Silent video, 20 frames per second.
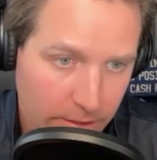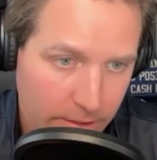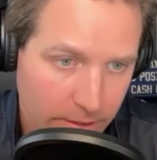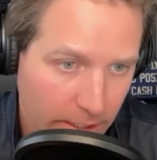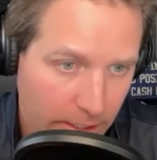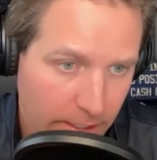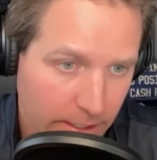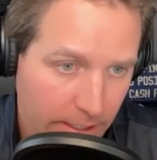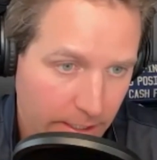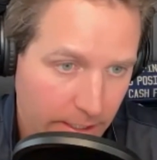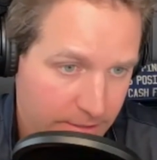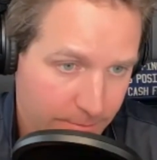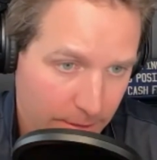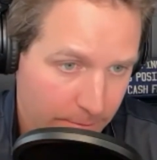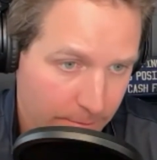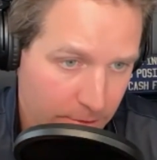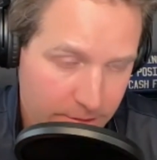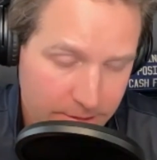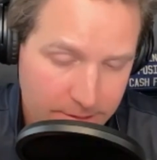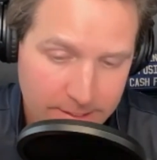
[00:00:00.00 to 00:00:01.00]
and as
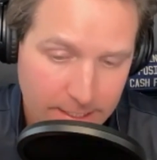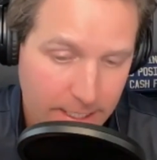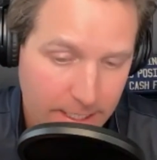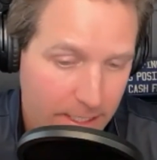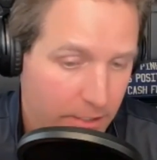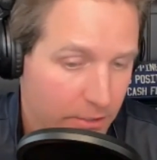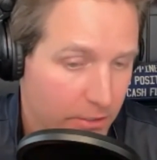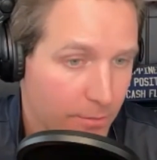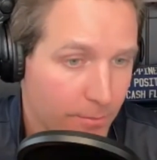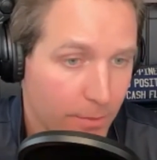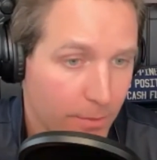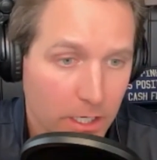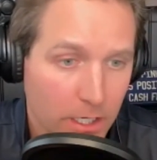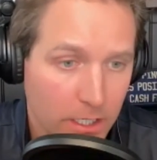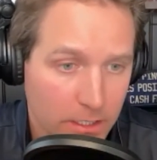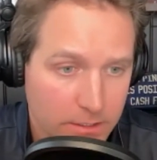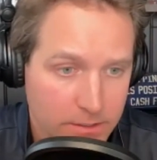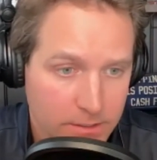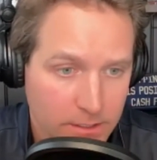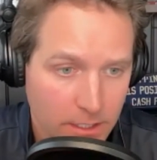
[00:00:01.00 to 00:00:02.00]
members and say, here are the
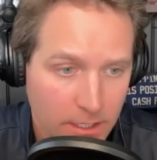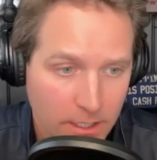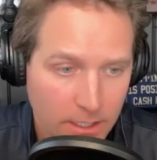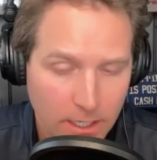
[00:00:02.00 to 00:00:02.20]
parks.